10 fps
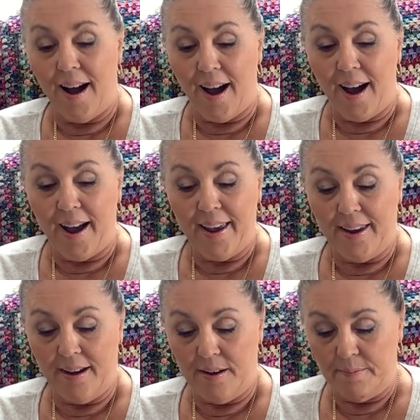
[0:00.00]
I,
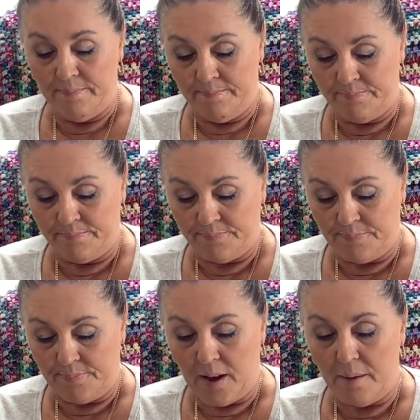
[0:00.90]
um,
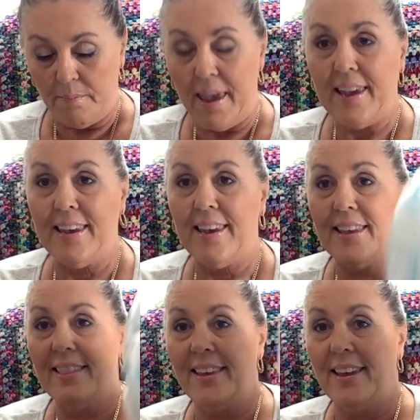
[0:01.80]
I'm
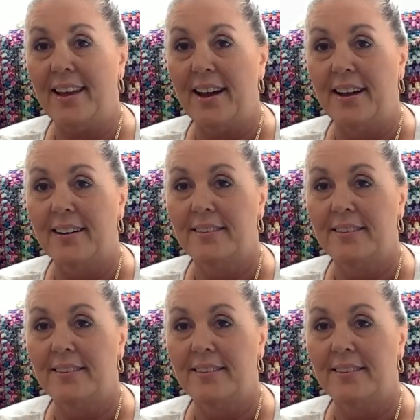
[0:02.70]
making the uh,